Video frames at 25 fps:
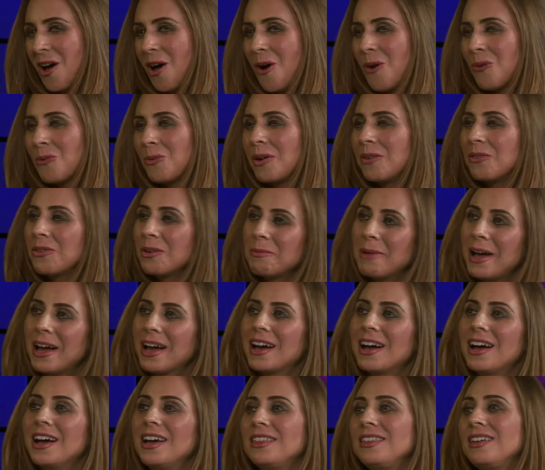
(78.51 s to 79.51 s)
Well, Rebecca,
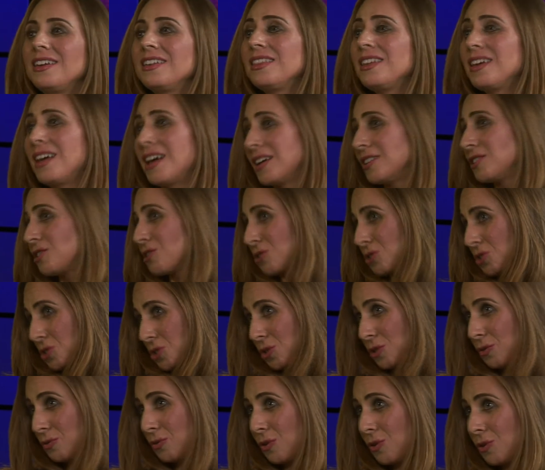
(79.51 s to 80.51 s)
I think the answer is
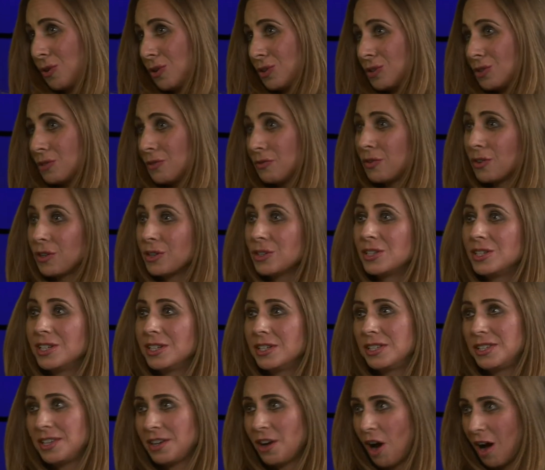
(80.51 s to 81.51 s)
twofold. First is
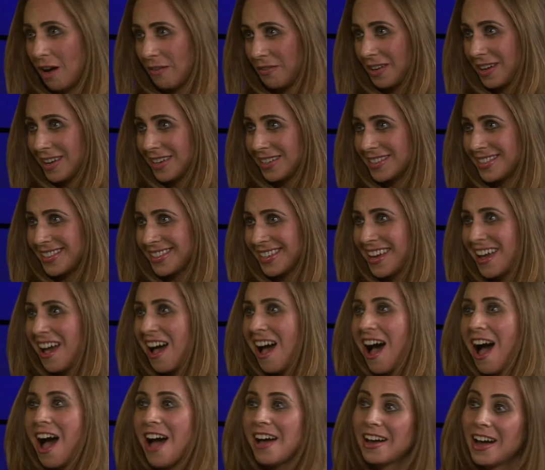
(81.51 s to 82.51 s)
the obvious.
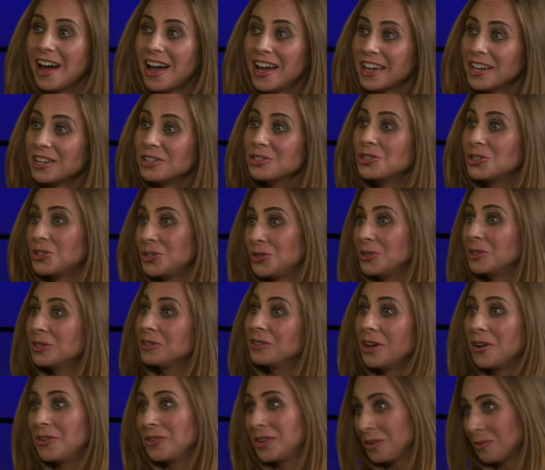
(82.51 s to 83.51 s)
A guy can shoot a
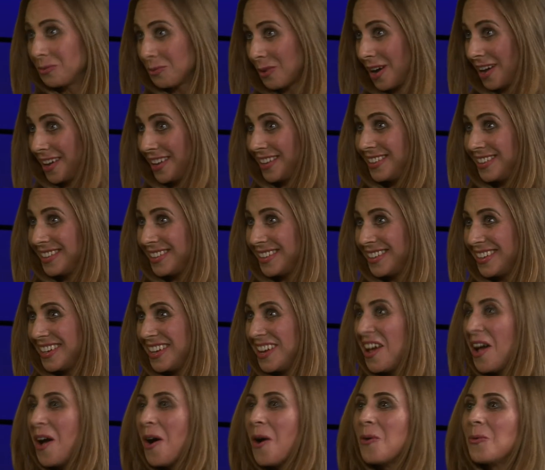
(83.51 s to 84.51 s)
load and run
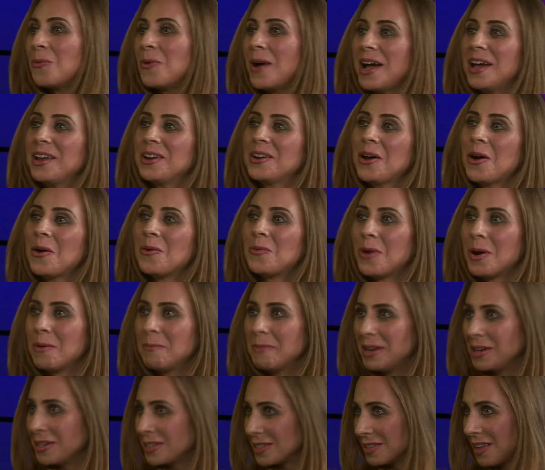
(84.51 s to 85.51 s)
when a woman
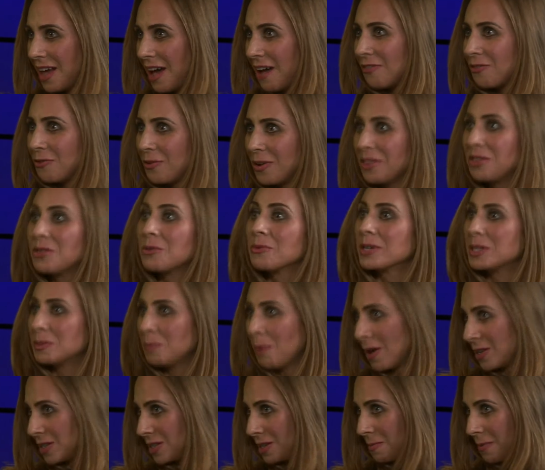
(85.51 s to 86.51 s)
is left with the
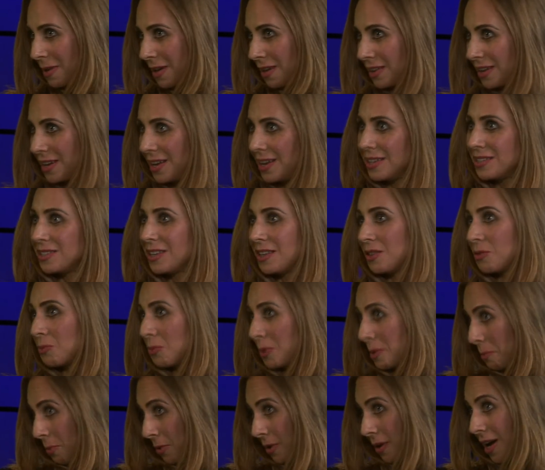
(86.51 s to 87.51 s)
responsibilities and the
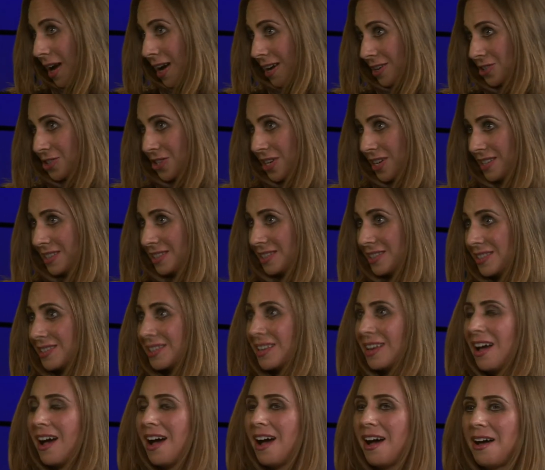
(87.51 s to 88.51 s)
repercussions.
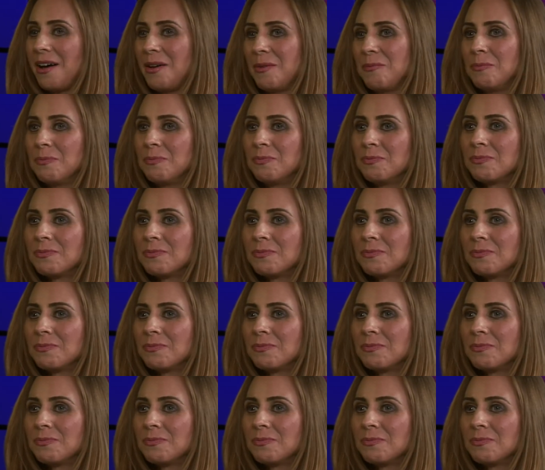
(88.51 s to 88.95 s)
And